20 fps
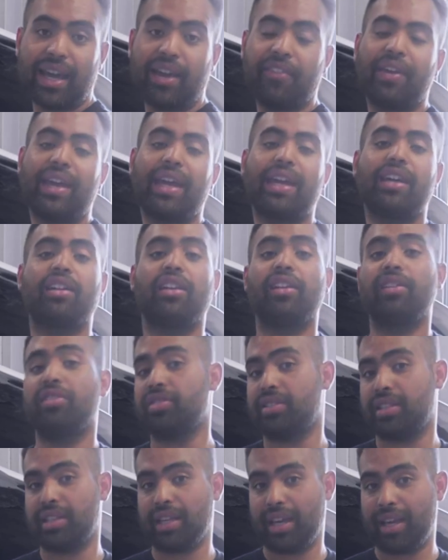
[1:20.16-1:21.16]
have a
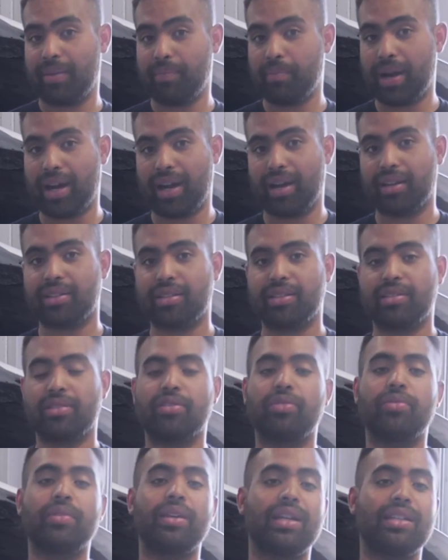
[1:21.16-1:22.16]
closed inbox.
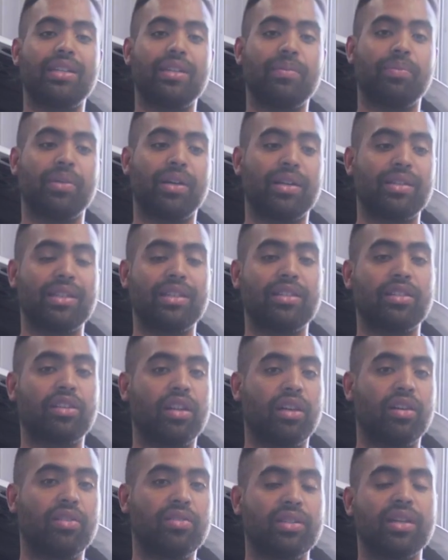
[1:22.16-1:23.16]
So 2018 plus is
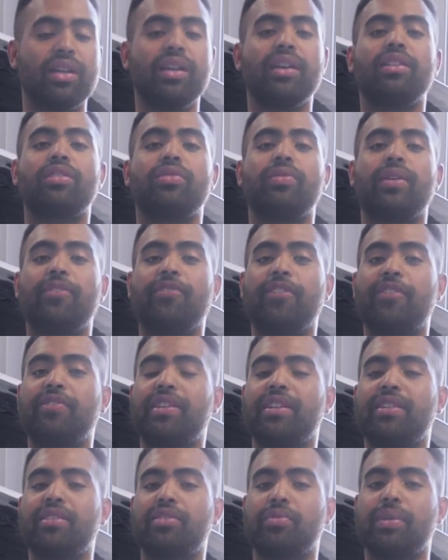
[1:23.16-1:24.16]
closed,
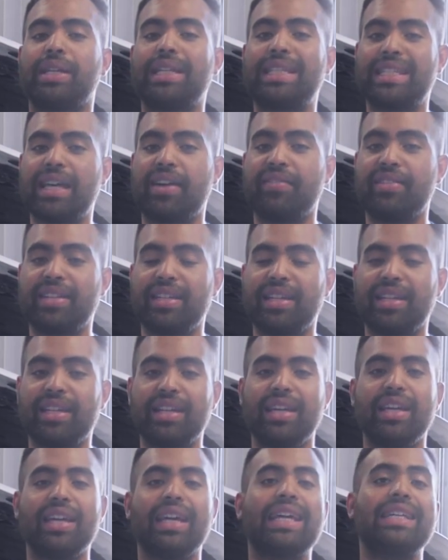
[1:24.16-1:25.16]
2015 to
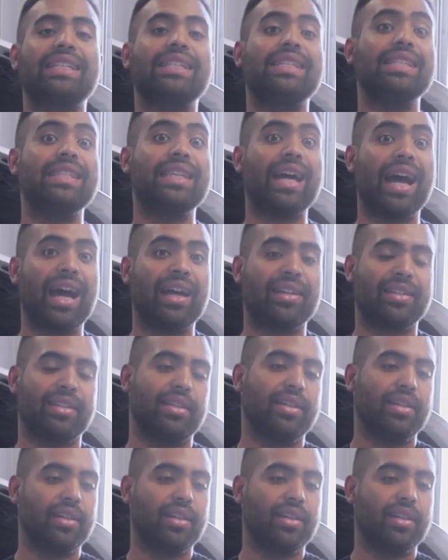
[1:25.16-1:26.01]
2017 is not